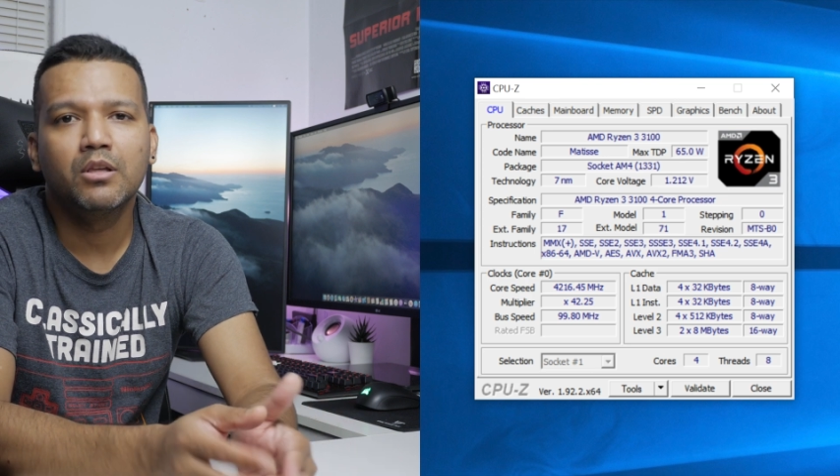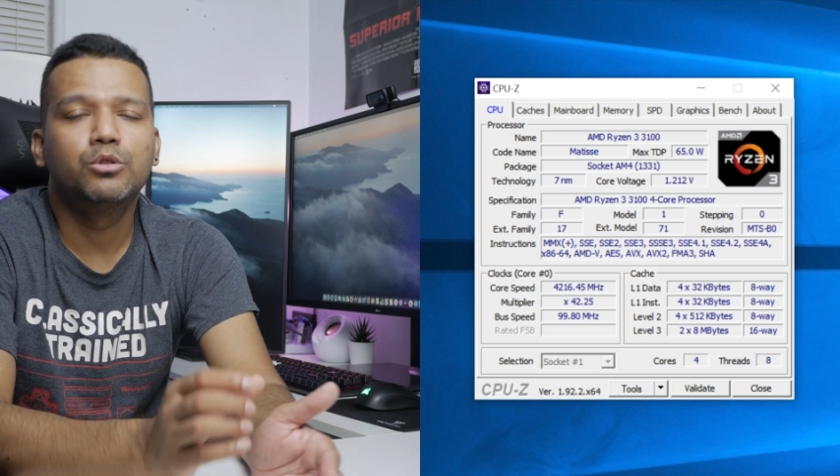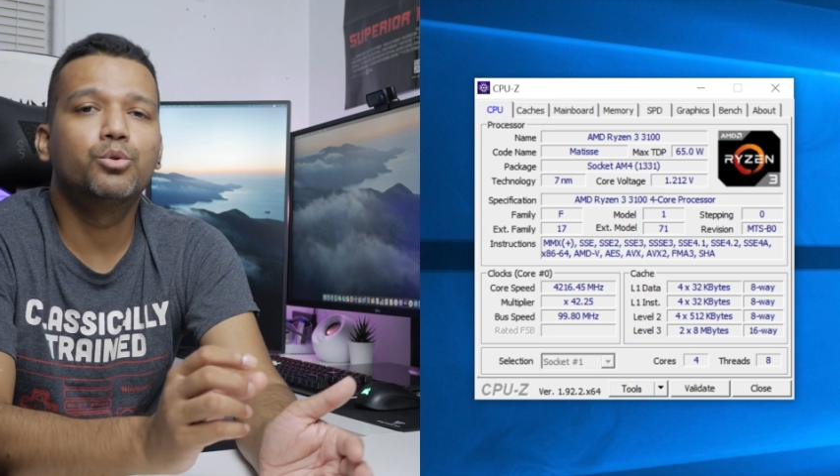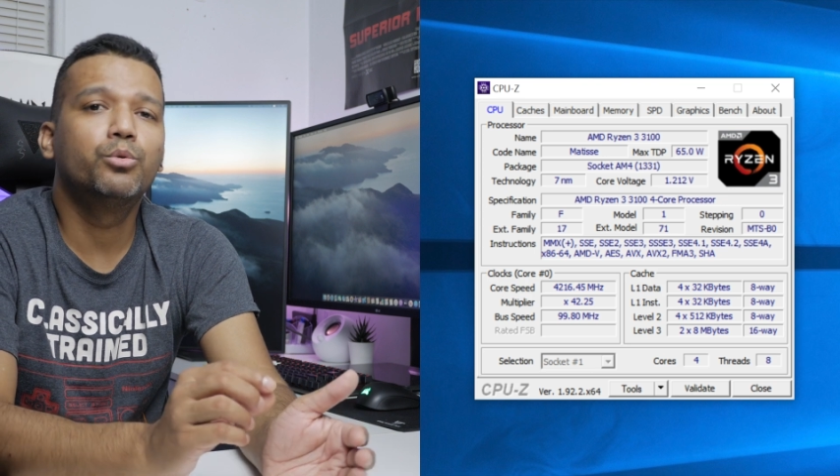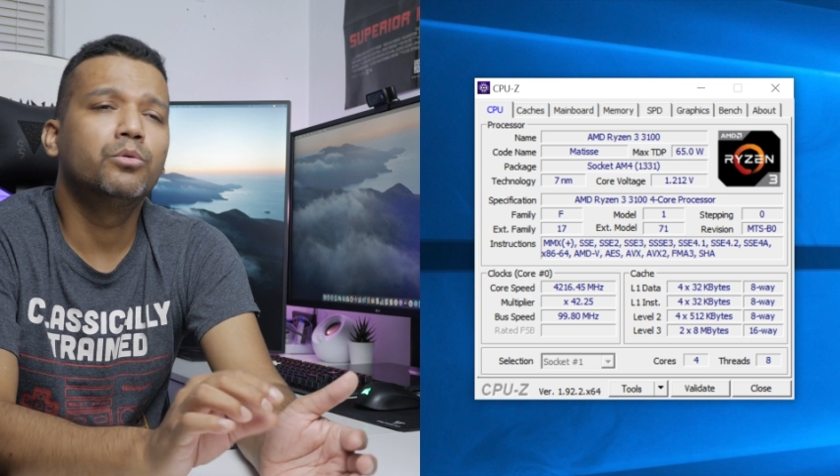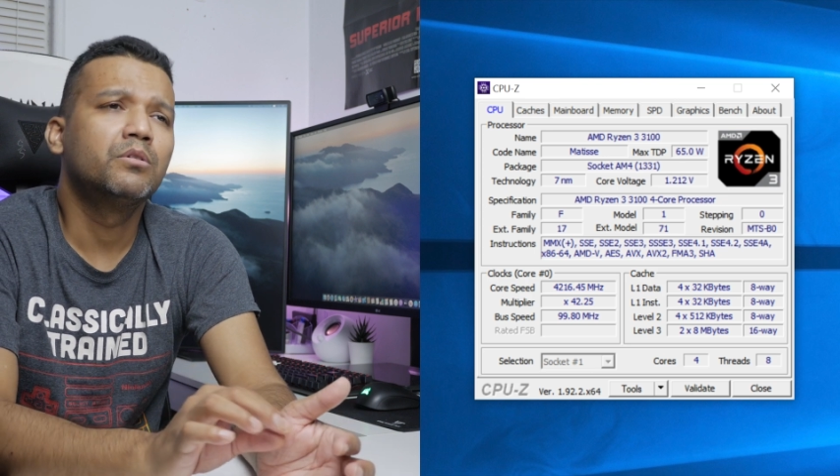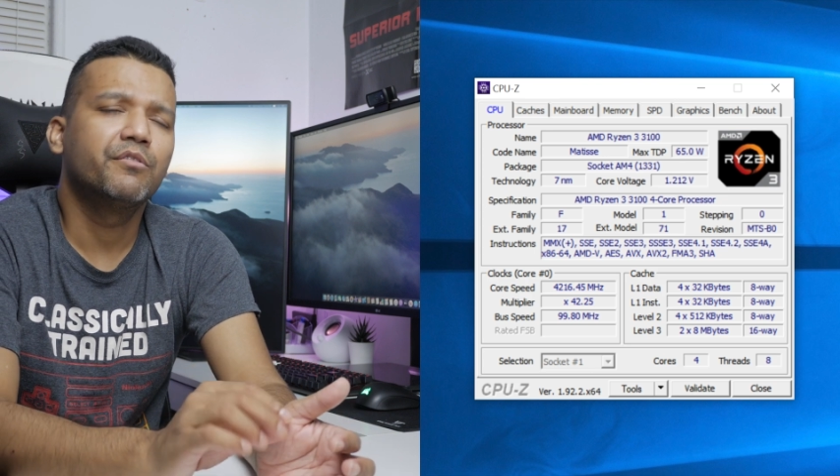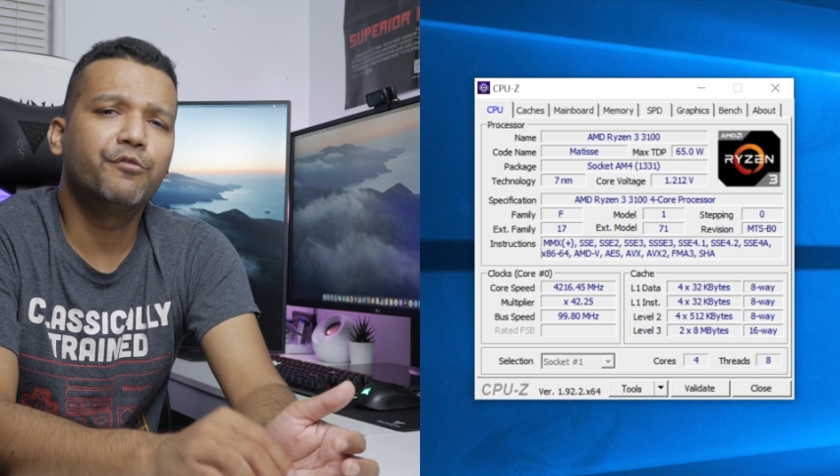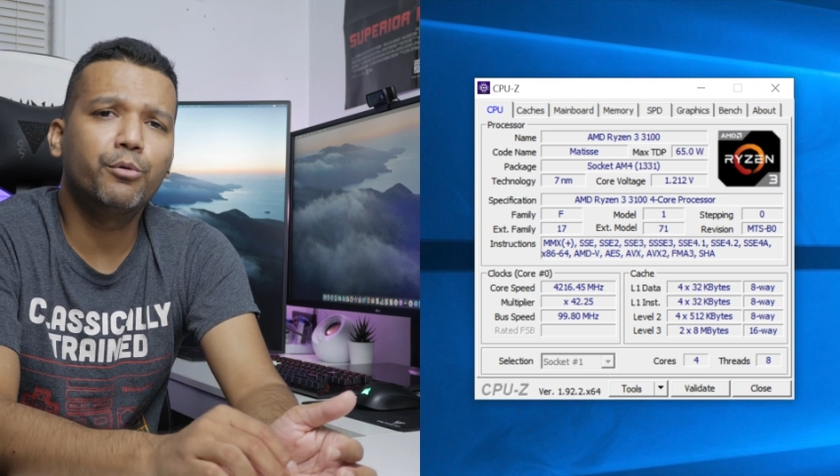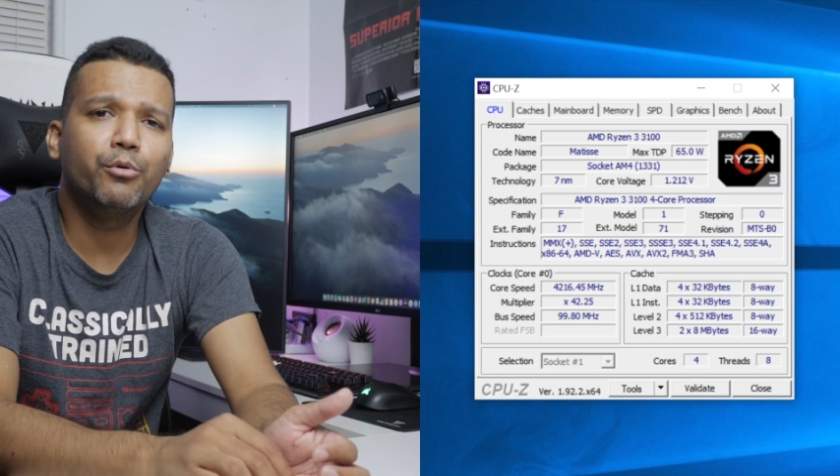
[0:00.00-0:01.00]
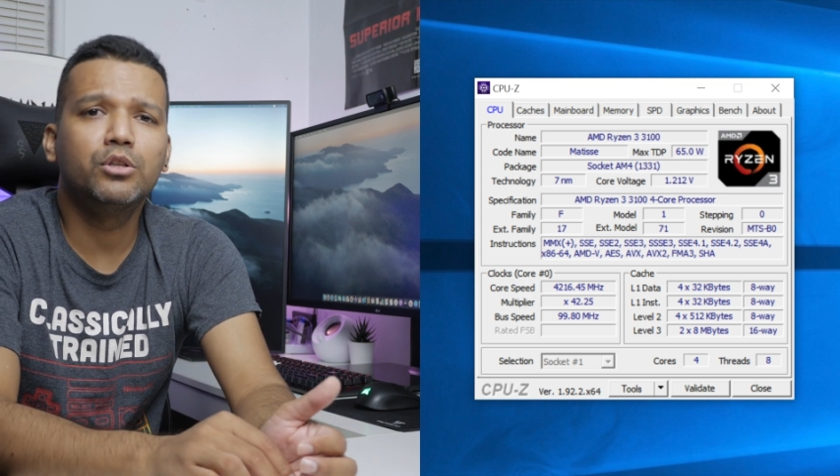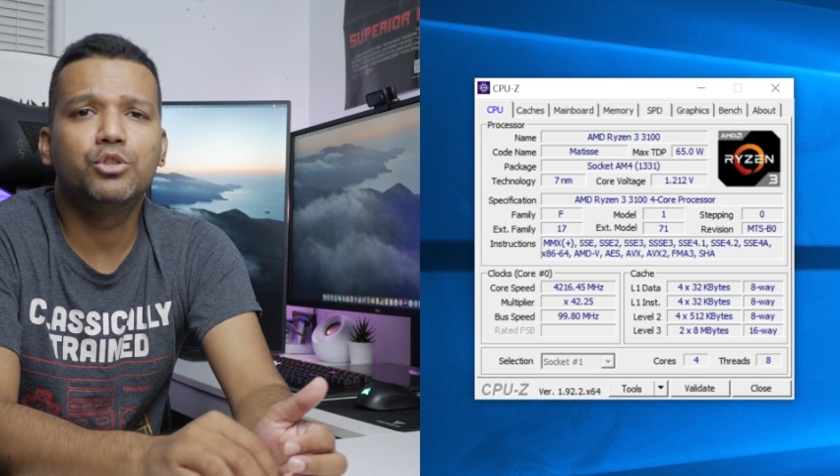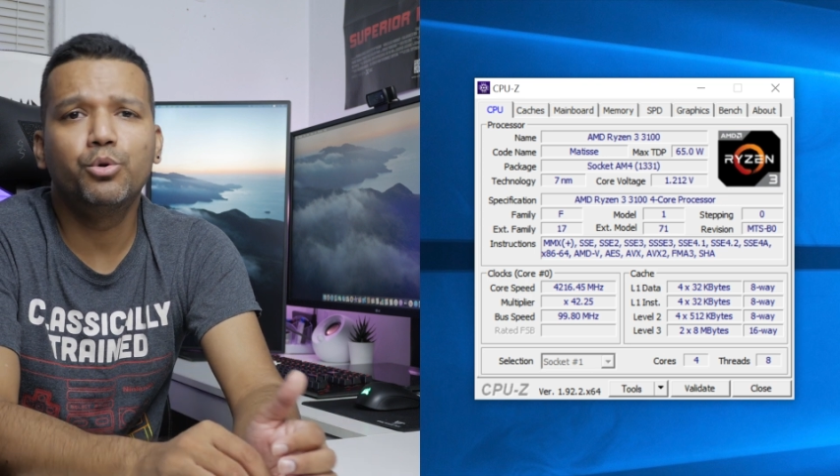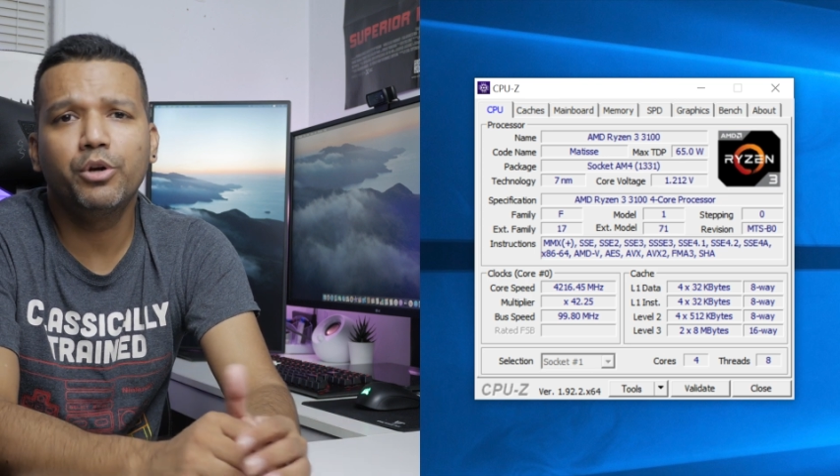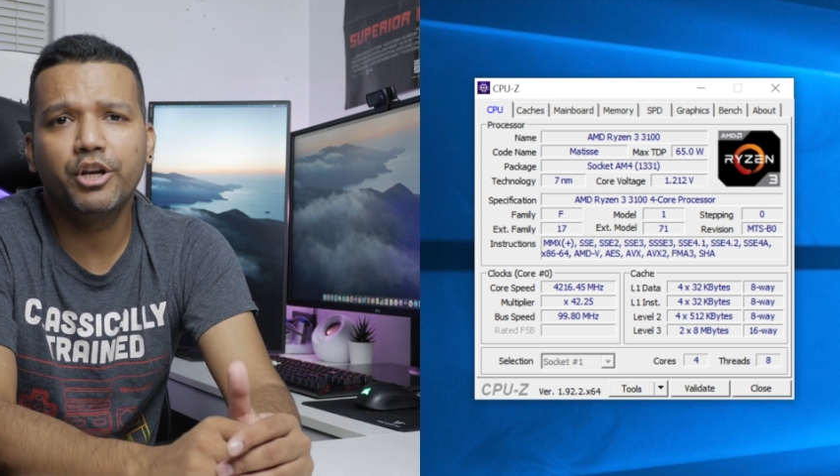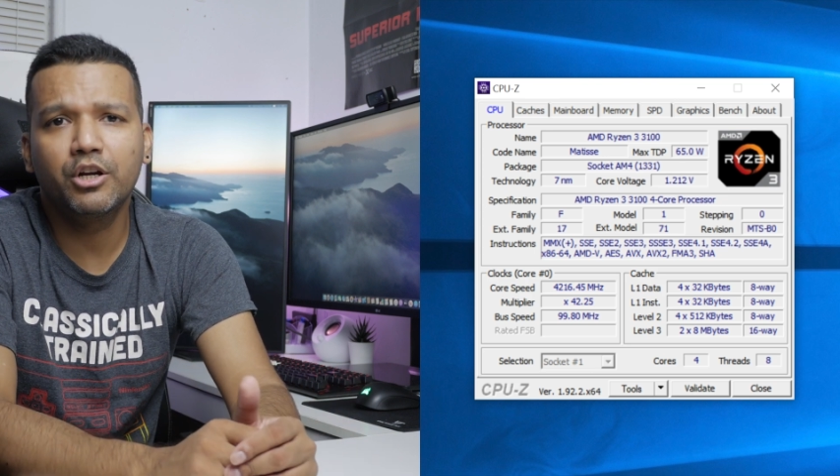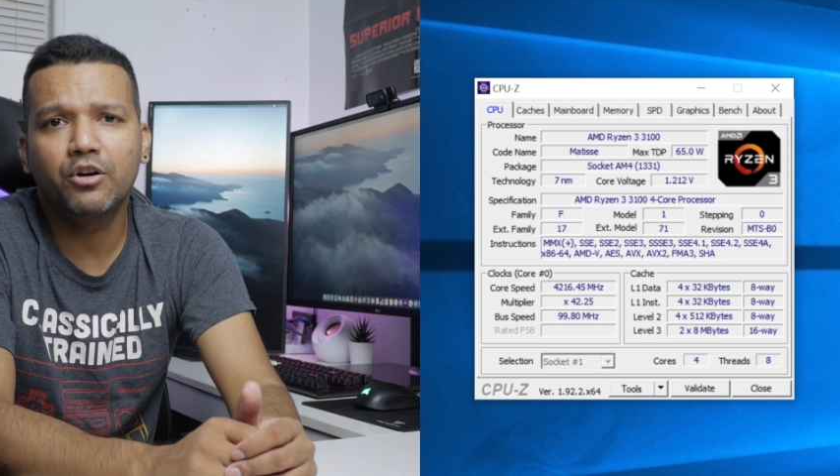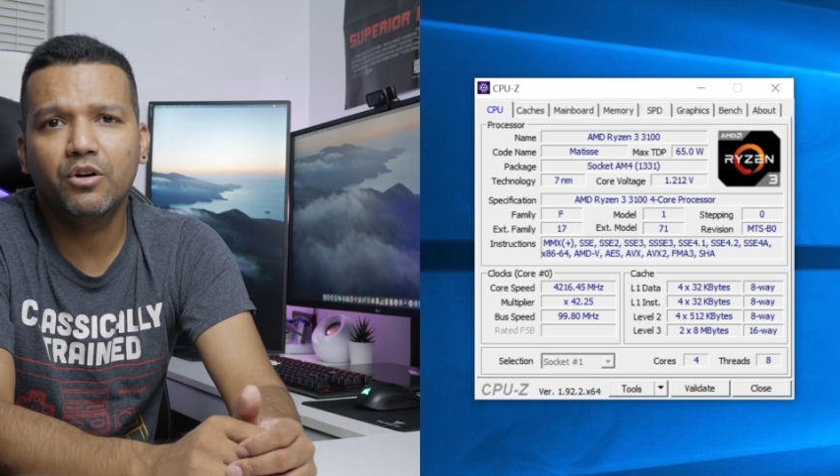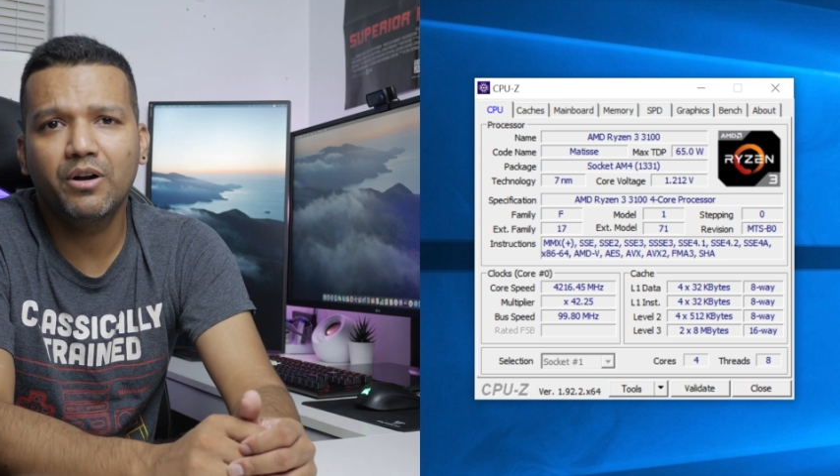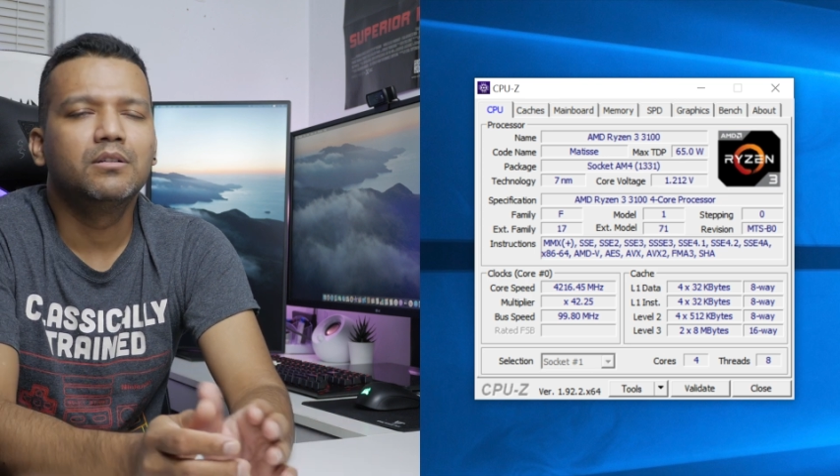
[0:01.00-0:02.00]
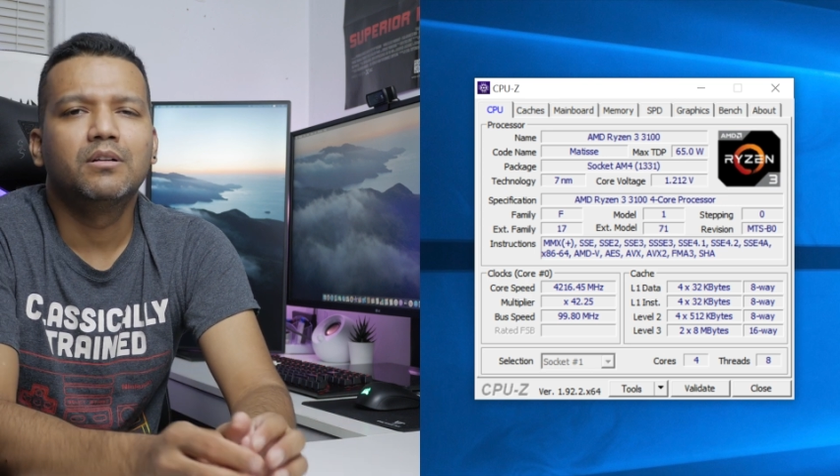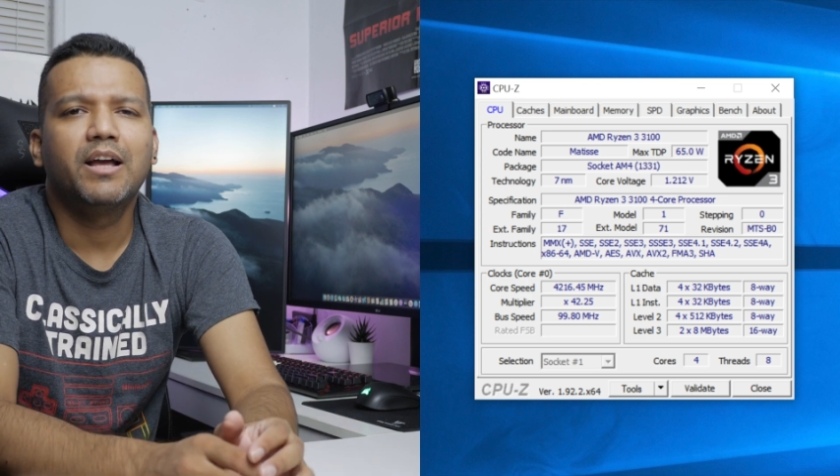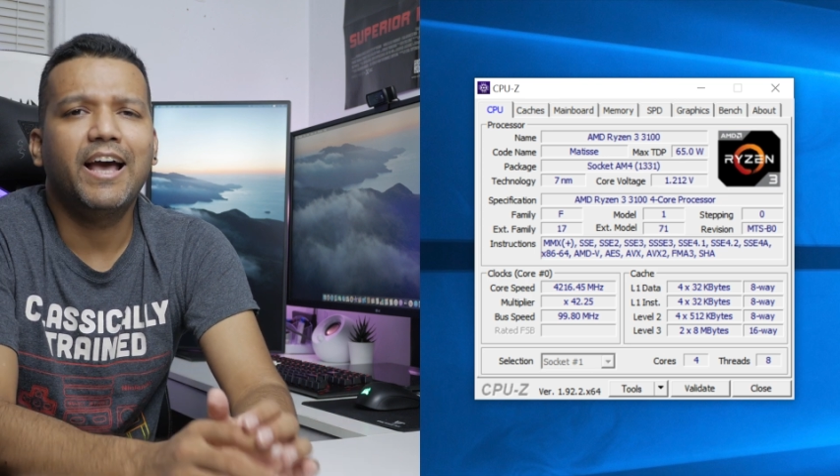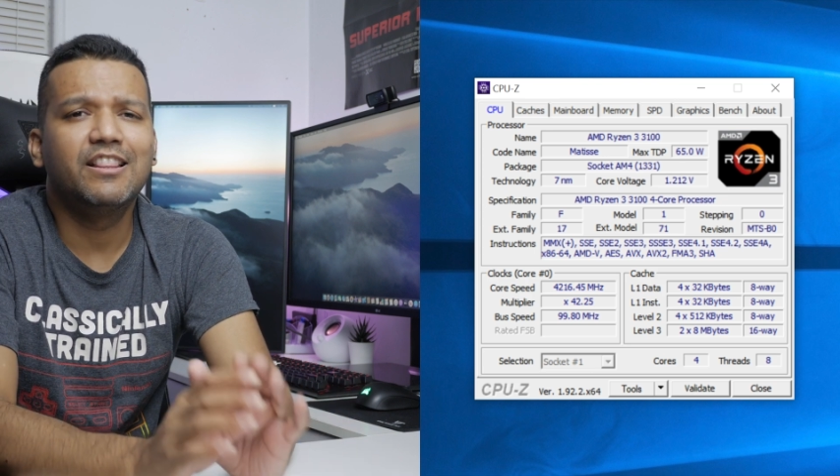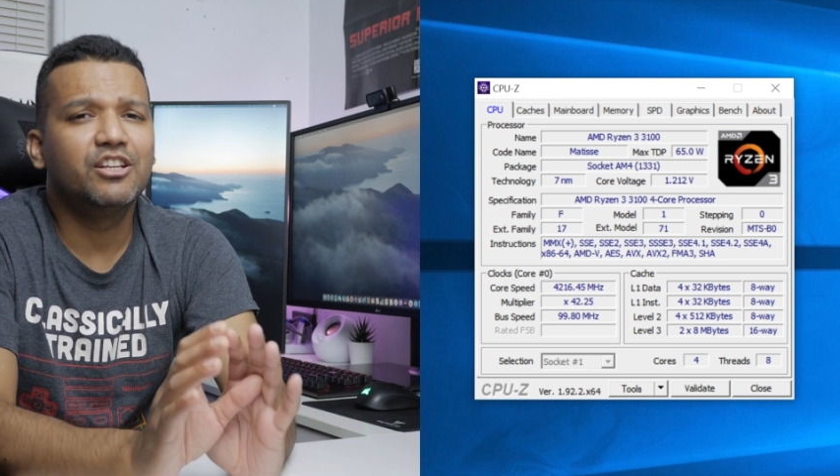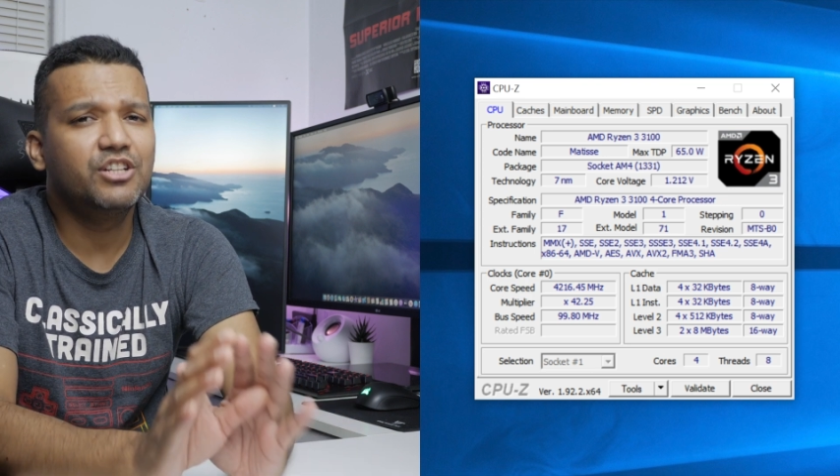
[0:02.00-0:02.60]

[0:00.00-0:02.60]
to 4.2 gigahertz and the